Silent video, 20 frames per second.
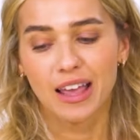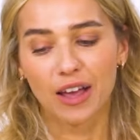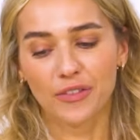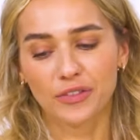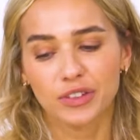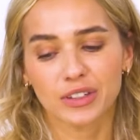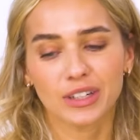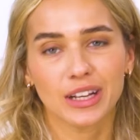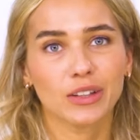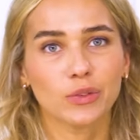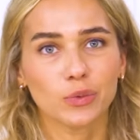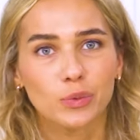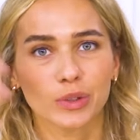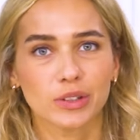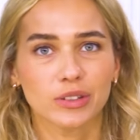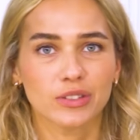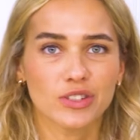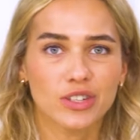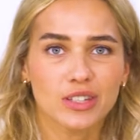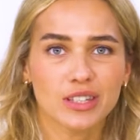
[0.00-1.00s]
After that,
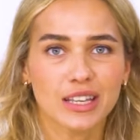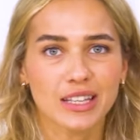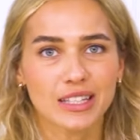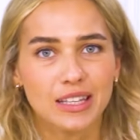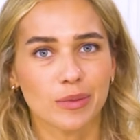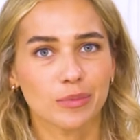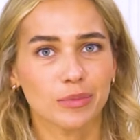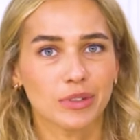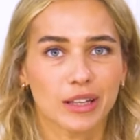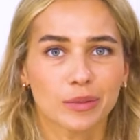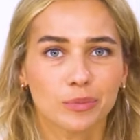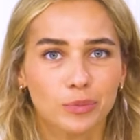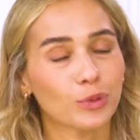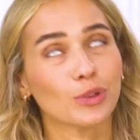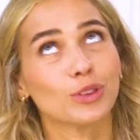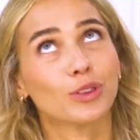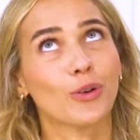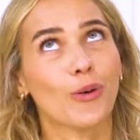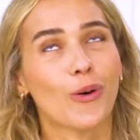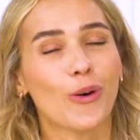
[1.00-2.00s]
we'll just assemble and
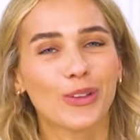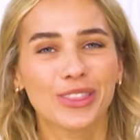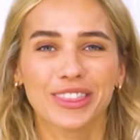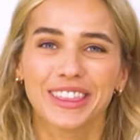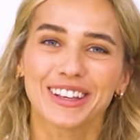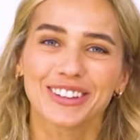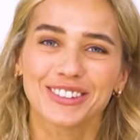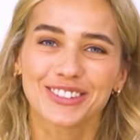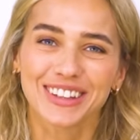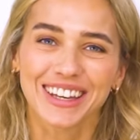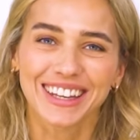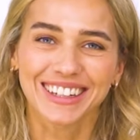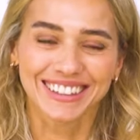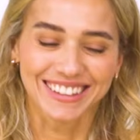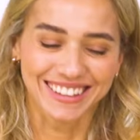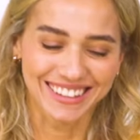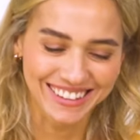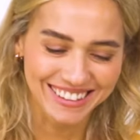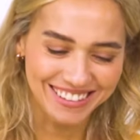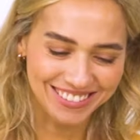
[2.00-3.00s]
put the whole thing together.